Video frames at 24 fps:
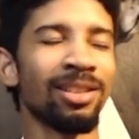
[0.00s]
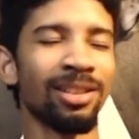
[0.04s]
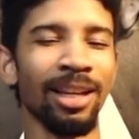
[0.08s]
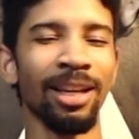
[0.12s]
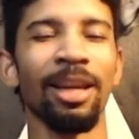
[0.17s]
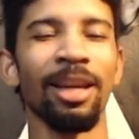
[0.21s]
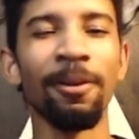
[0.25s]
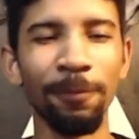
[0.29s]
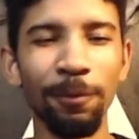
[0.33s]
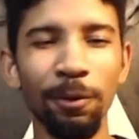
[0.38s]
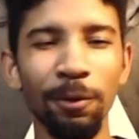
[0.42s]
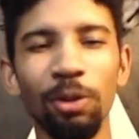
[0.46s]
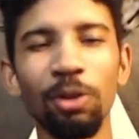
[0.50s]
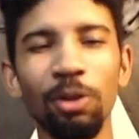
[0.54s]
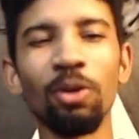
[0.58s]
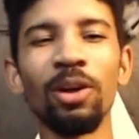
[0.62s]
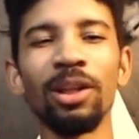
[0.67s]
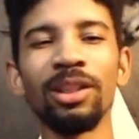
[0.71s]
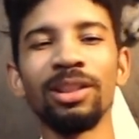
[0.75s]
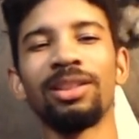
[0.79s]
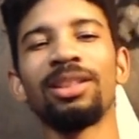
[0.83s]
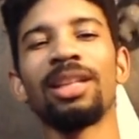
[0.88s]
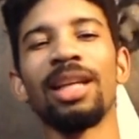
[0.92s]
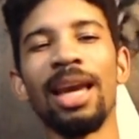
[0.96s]
Like, if you're
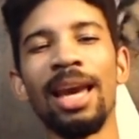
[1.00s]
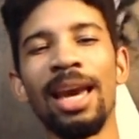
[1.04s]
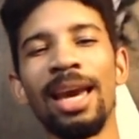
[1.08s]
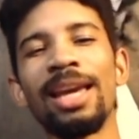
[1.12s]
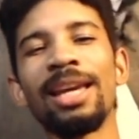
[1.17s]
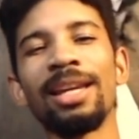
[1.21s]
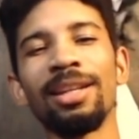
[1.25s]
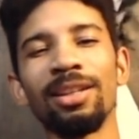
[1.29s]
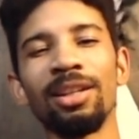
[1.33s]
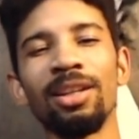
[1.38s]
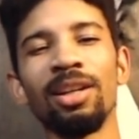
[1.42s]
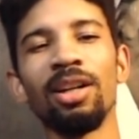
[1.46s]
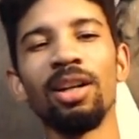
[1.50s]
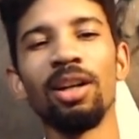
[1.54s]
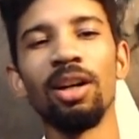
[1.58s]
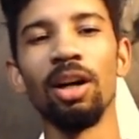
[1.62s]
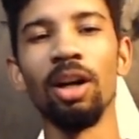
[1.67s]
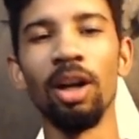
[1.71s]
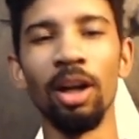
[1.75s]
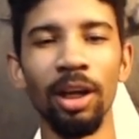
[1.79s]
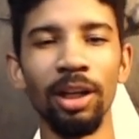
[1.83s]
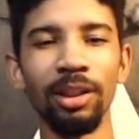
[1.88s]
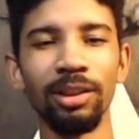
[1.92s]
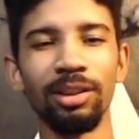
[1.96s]
going to hate
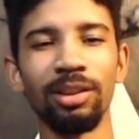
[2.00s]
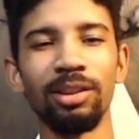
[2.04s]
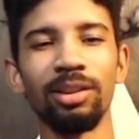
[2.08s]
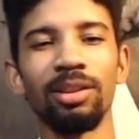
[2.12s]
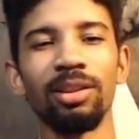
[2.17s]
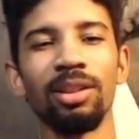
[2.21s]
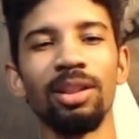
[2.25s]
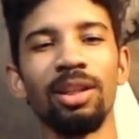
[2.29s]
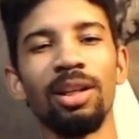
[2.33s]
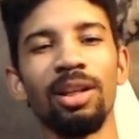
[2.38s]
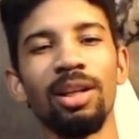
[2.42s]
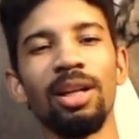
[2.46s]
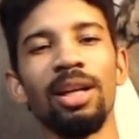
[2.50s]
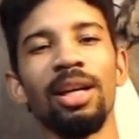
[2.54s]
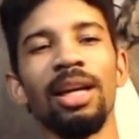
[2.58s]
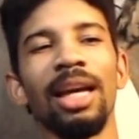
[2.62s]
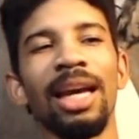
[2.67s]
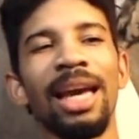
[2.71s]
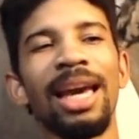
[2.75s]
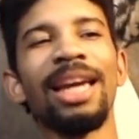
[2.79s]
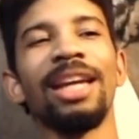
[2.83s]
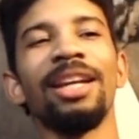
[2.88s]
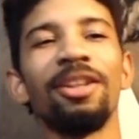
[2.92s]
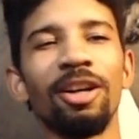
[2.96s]
us,
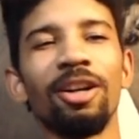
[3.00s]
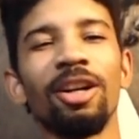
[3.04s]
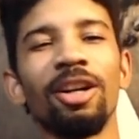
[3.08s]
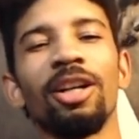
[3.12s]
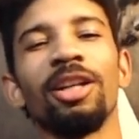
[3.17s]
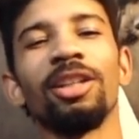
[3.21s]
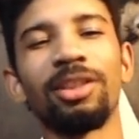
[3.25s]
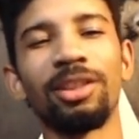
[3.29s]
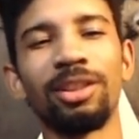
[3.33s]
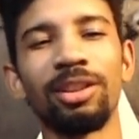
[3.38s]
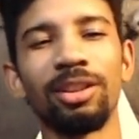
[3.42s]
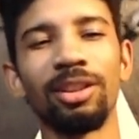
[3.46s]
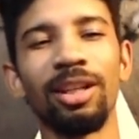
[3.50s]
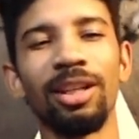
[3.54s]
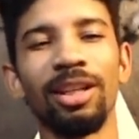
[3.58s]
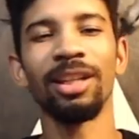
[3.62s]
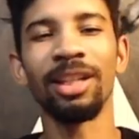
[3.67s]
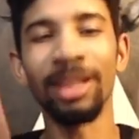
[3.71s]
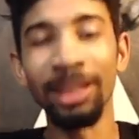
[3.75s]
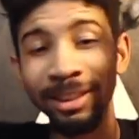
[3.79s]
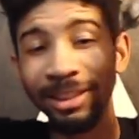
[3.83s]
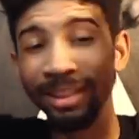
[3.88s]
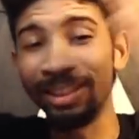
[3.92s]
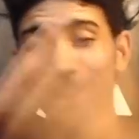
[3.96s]
hate us
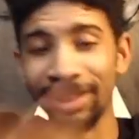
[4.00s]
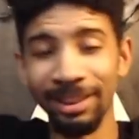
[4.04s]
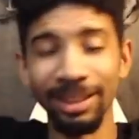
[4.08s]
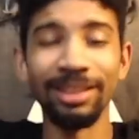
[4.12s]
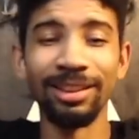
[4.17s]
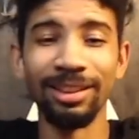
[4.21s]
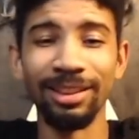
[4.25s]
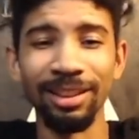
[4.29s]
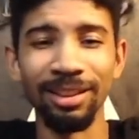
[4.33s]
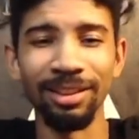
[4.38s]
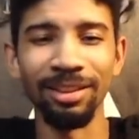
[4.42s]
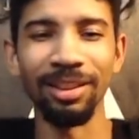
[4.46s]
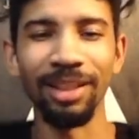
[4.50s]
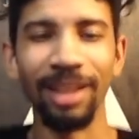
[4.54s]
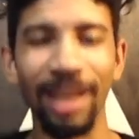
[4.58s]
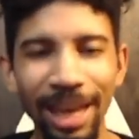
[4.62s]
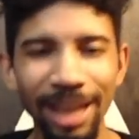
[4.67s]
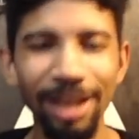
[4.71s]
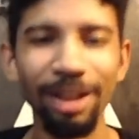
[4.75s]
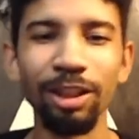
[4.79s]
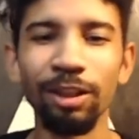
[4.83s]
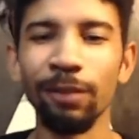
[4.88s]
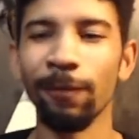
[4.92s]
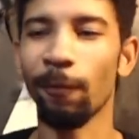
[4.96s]
consistently.
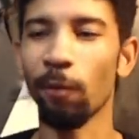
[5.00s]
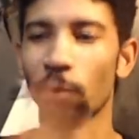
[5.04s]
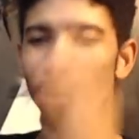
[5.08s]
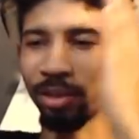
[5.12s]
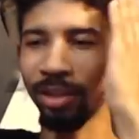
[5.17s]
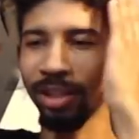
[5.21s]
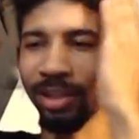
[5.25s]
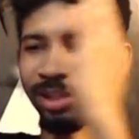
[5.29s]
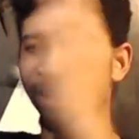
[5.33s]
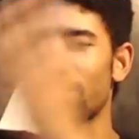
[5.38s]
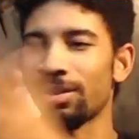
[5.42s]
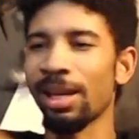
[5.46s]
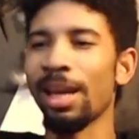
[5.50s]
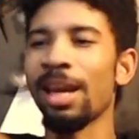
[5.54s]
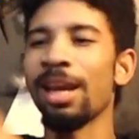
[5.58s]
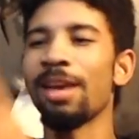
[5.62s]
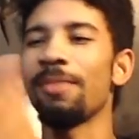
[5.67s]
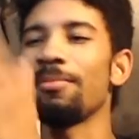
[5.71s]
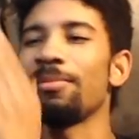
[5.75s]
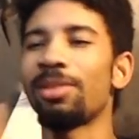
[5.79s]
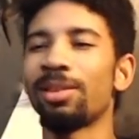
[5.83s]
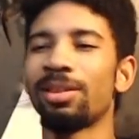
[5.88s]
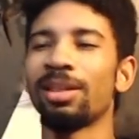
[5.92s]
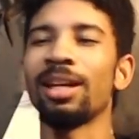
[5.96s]
Hate us for the
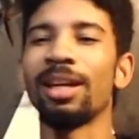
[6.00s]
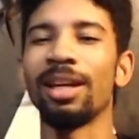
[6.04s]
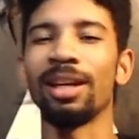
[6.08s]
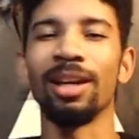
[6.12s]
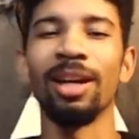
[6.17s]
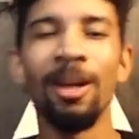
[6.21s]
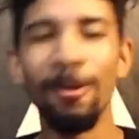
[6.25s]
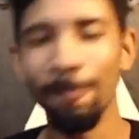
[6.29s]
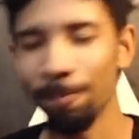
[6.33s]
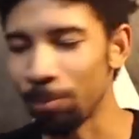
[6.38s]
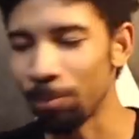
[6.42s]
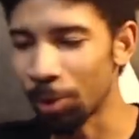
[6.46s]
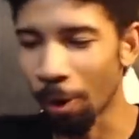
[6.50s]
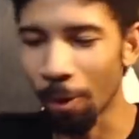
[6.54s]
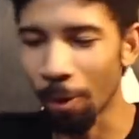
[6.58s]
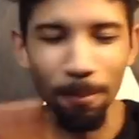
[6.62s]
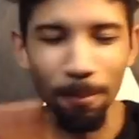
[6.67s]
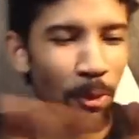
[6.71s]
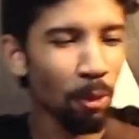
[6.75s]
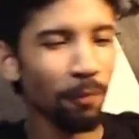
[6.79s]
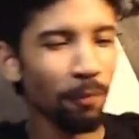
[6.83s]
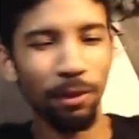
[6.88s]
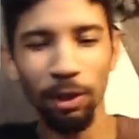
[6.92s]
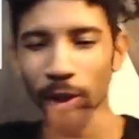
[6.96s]
same thing. Don't
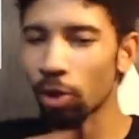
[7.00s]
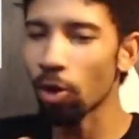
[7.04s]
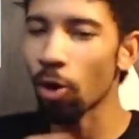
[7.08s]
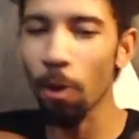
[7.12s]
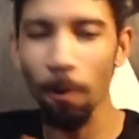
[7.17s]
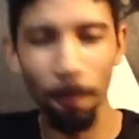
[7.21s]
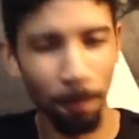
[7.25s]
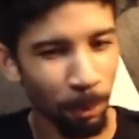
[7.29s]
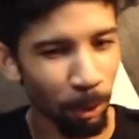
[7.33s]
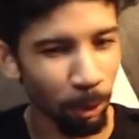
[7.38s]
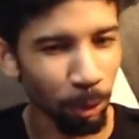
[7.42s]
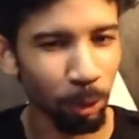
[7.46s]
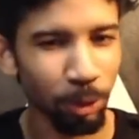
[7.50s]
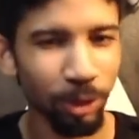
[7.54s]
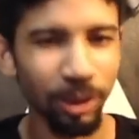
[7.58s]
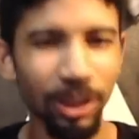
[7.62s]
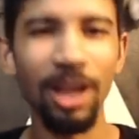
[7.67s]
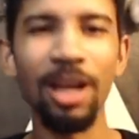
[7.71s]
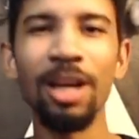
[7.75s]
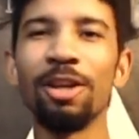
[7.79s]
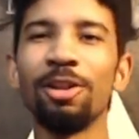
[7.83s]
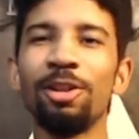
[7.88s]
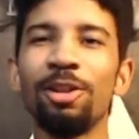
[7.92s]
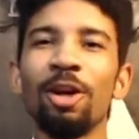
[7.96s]
move the goalpost.
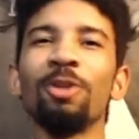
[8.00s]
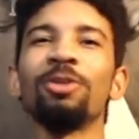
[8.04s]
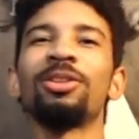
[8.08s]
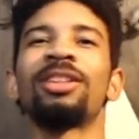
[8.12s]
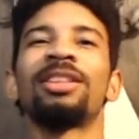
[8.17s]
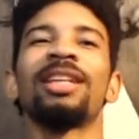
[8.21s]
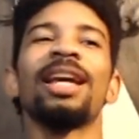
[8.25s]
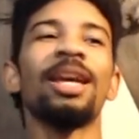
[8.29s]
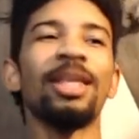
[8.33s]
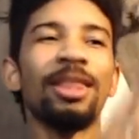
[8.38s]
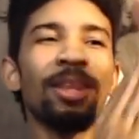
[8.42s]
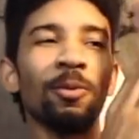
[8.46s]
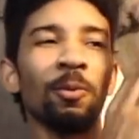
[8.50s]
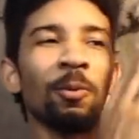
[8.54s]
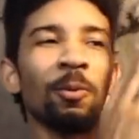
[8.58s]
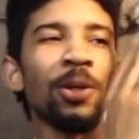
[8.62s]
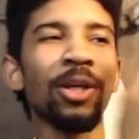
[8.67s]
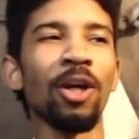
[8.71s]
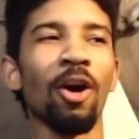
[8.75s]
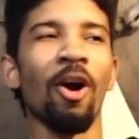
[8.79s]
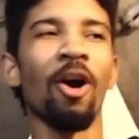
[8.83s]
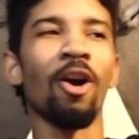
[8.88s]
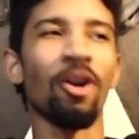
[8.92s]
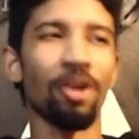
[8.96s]
Don't say that
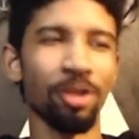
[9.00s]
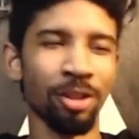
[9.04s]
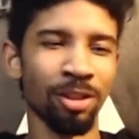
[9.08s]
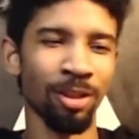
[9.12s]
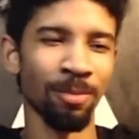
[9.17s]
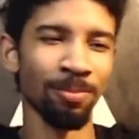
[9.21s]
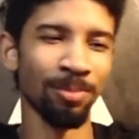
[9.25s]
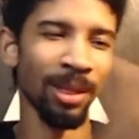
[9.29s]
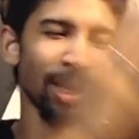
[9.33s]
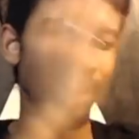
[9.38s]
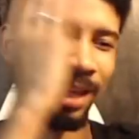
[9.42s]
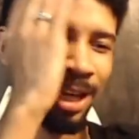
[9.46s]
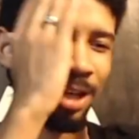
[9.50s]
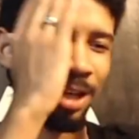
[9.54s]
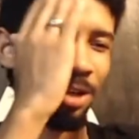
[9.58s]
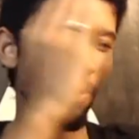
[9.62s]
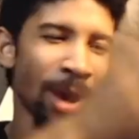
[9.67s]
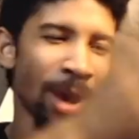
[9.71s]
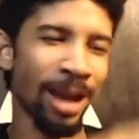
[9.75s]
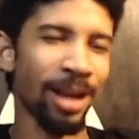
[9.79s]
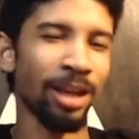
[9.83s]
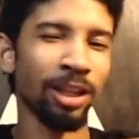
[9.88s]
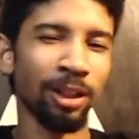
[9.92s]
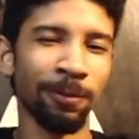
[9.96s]
we are something and you
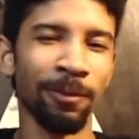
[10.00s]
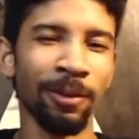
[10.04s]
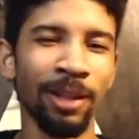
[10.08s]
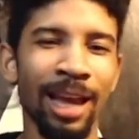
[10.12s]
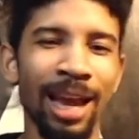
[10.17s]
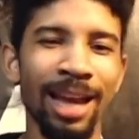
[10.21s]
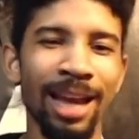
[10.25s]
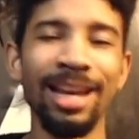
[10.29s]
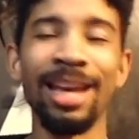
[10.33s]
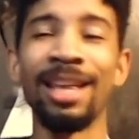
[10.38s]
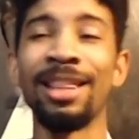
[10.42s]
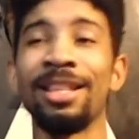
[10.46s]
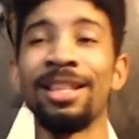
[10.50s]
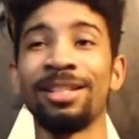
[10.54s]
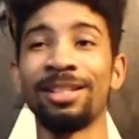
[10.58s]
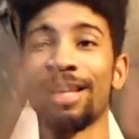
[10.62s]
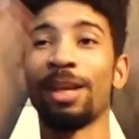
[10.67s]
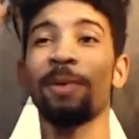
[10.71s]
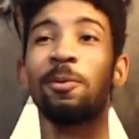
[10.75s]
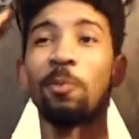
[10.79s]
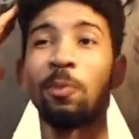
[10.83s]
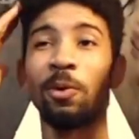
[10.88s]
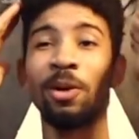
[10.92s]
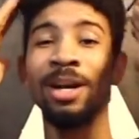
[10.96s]
hate us for that, and then
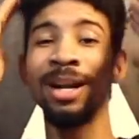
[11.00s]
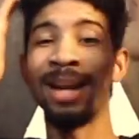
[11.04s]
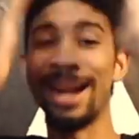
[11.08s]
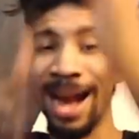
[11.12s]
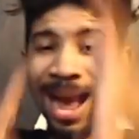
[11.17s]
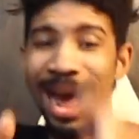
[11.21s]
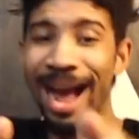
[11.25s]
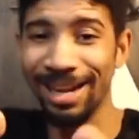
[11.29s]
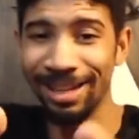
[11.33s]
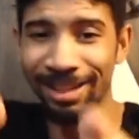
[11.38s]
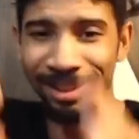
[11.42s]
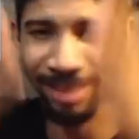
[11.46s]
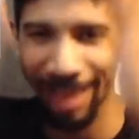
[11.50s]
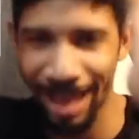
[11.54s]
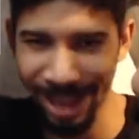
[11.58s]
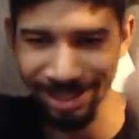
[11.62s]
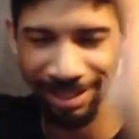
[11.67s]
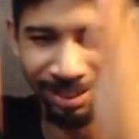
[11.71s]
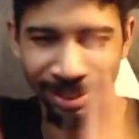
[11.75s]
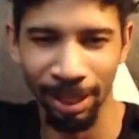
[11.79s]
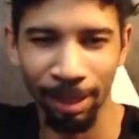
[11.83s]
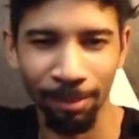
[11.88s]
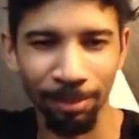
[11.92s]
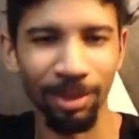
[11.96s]
say we're not that
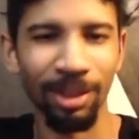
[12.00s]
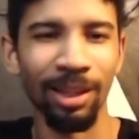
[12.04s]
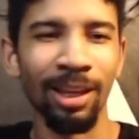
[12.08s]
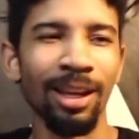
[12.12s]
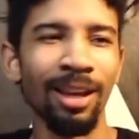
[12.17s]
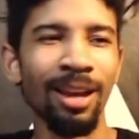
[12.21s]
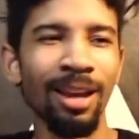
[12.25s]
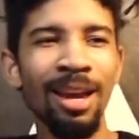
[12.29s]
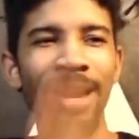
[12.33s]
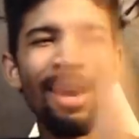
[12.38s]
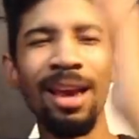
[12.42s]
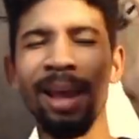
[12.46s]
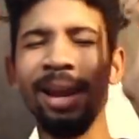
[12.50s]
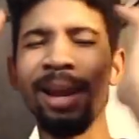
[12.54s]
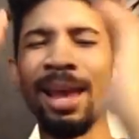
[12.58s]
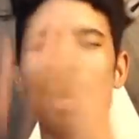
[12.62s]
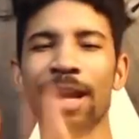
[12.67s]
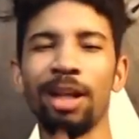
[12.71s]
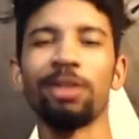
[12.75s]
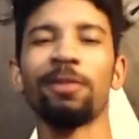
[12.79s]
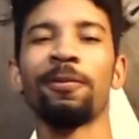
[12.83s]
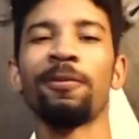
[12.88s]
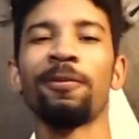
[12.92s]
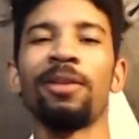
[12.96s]
same thing and hate
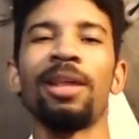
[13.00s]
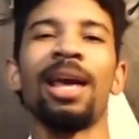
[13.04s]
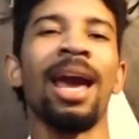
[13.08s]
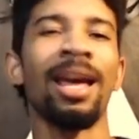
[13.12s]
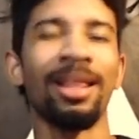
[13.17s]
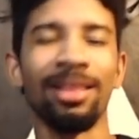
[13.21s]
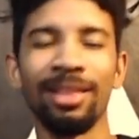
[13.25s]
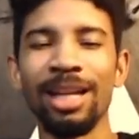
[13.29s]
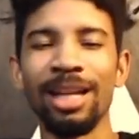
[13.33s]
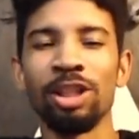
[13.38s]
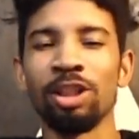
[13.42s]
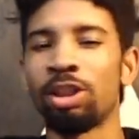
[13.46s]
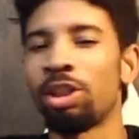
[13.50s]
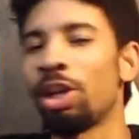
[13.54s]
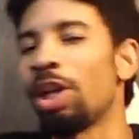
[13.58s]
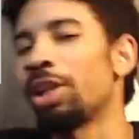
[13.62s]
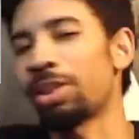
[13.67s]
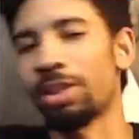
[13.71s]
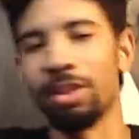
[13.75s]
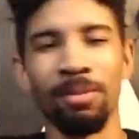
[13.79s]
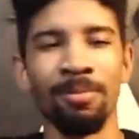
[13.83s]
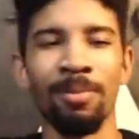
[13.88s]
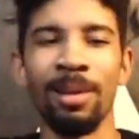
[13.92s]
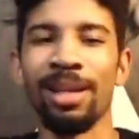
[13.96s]
us for that. That
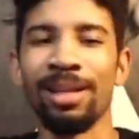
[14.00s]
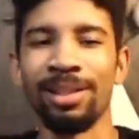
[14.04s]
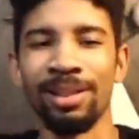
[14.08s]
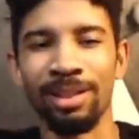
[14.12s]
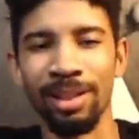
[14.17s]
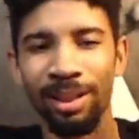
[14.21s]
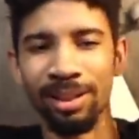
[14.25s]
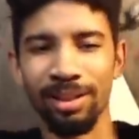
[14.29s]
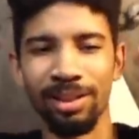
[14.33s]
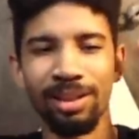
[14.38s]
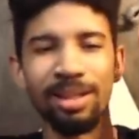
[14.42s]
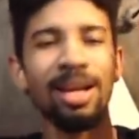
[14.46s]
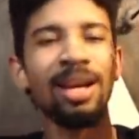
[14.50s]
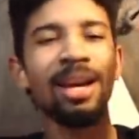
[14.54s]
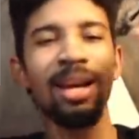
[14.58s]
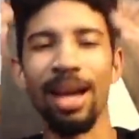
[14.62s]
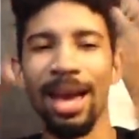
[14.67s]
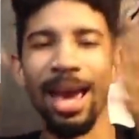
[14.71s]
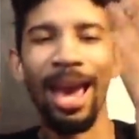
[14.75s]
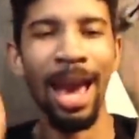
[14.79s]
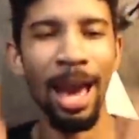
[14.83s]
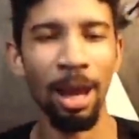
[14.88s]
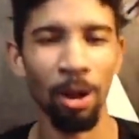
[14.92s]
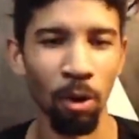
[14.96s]
doesn't make sense
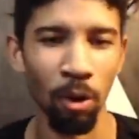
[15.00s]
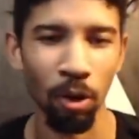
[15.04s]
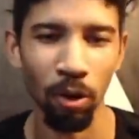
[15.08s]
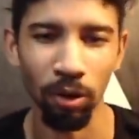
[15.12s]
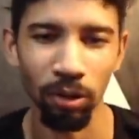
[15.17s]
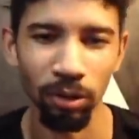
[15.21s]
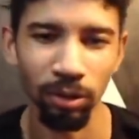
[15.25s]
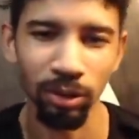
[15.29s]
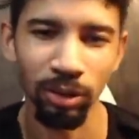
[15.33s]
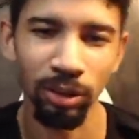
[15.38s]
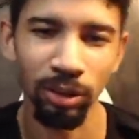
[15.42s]
at all.